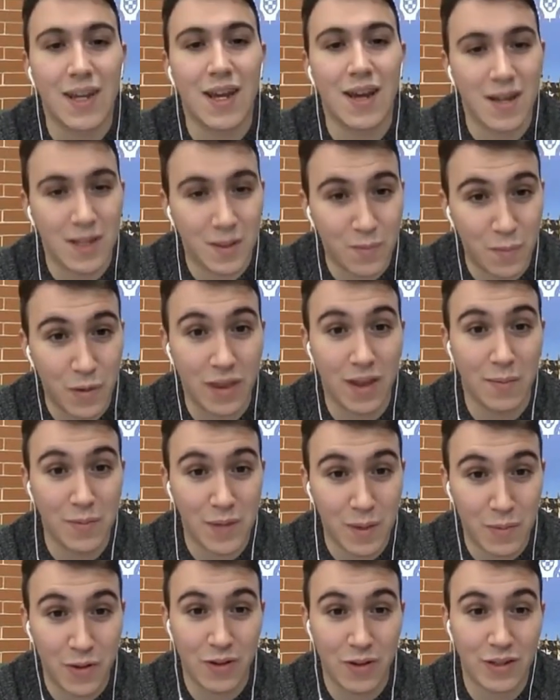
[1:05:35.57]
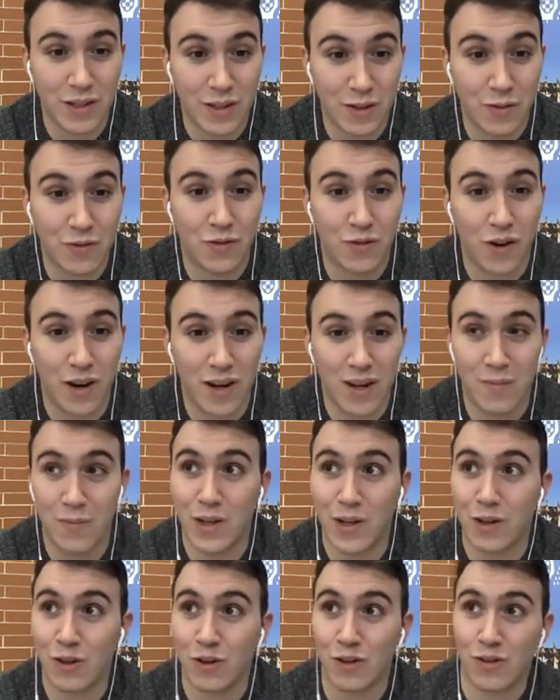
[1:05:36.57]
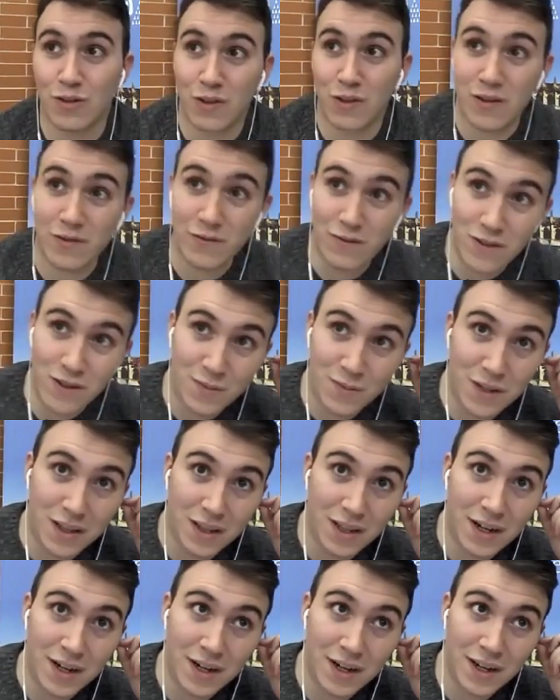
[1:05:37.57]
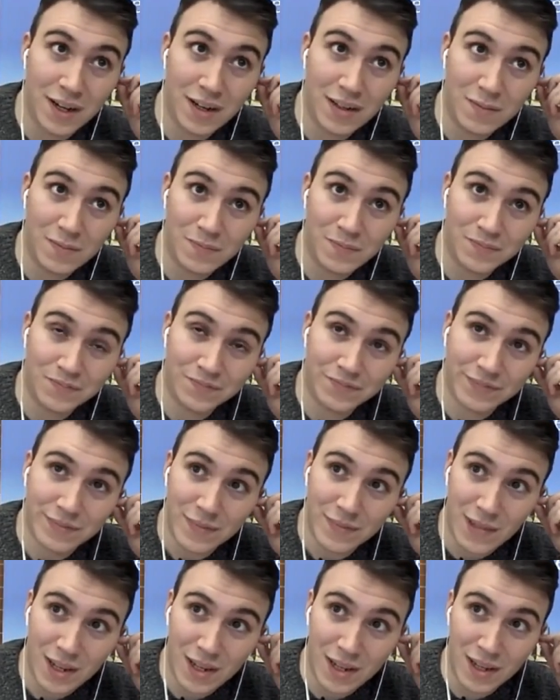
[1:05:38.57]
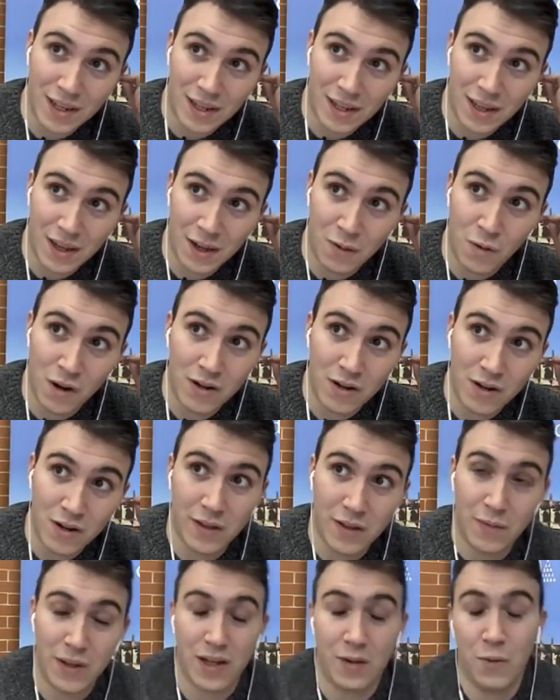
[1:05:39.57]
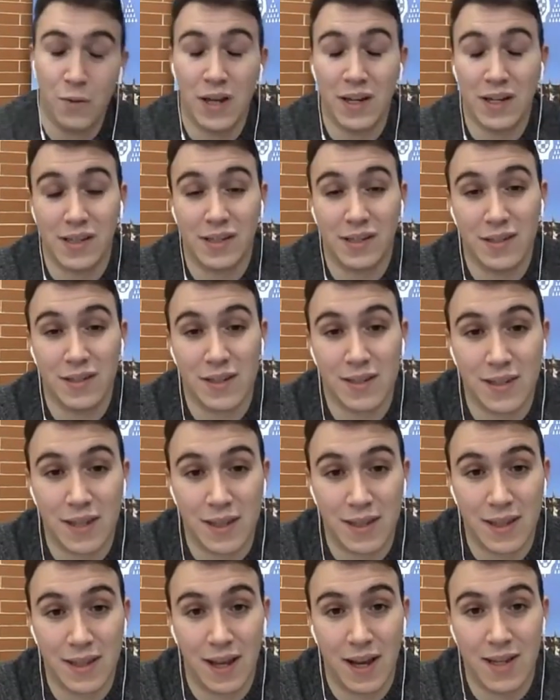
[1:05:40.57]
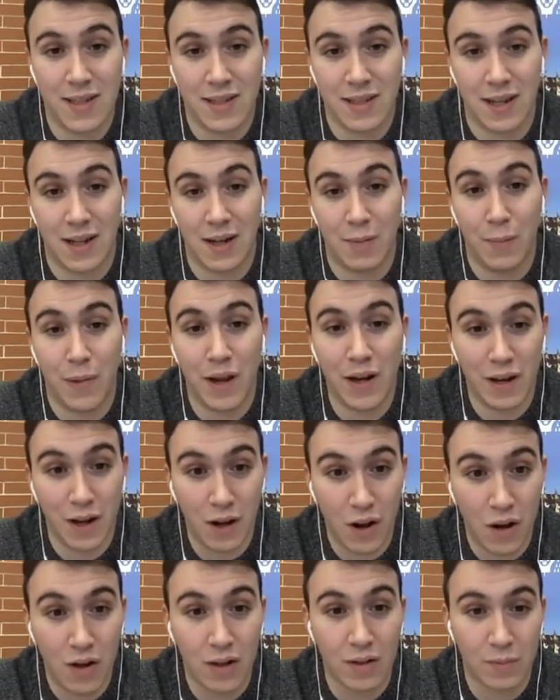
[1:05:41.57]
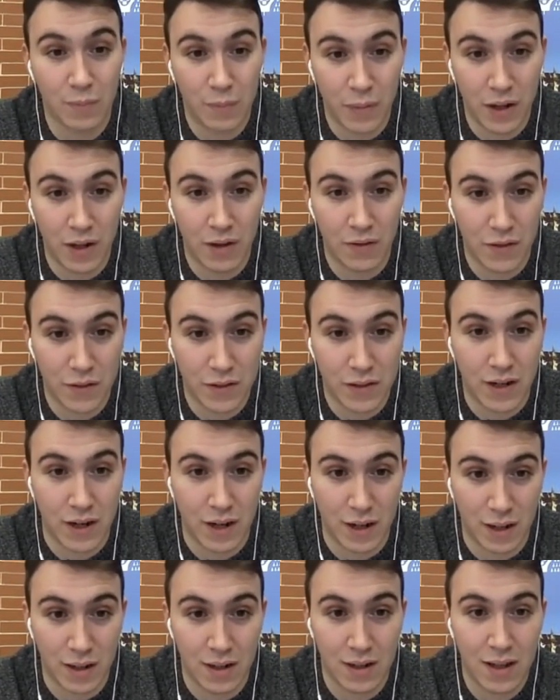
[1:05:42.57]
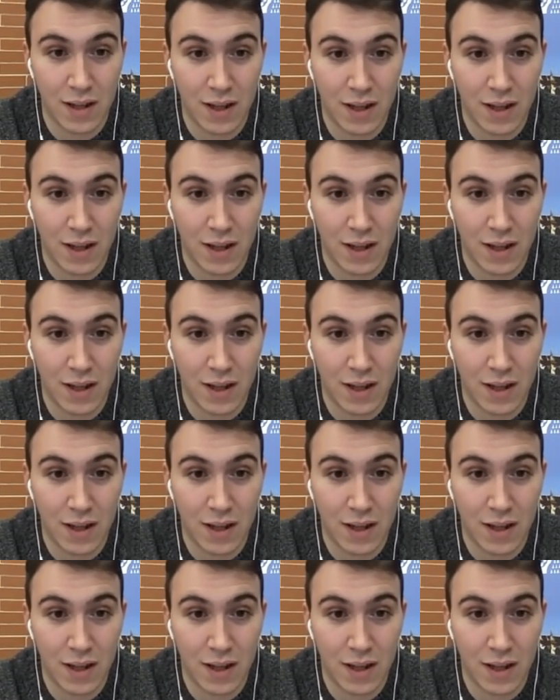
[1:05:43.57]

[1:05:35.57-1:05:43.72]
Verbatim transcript: Yeah, okay. Speed up the process of training, because reinforcement learning, one of the big weaknesses is that it has a very long period of training.